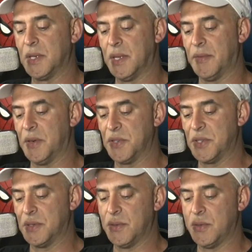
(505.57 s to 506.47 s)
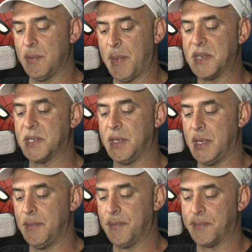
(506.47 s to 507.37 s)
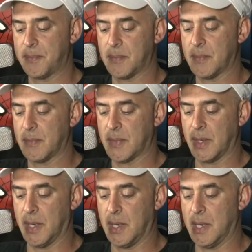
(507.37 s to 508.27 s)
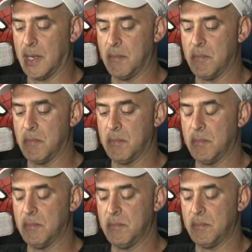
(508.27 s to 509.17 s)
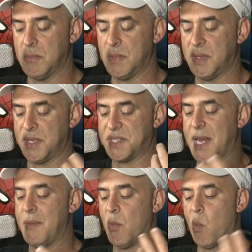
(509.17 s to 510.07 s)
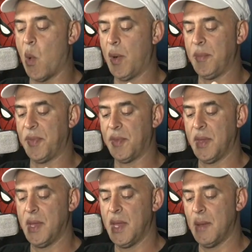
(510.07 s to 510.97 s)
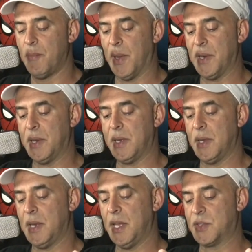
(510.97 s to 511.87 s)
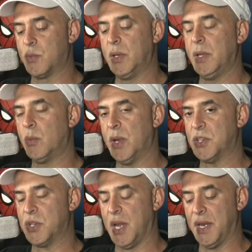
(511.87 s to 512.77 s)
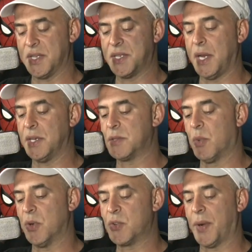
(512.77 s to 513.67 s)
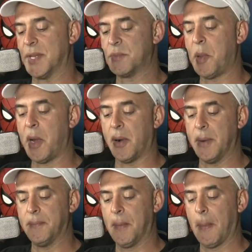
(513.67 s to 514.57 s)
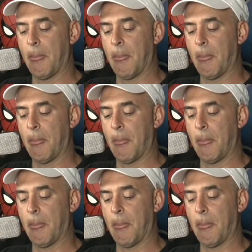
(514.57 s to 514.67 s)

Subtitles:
delivers basically the same warmth, but it's really rich, and it's saying it's more transparent,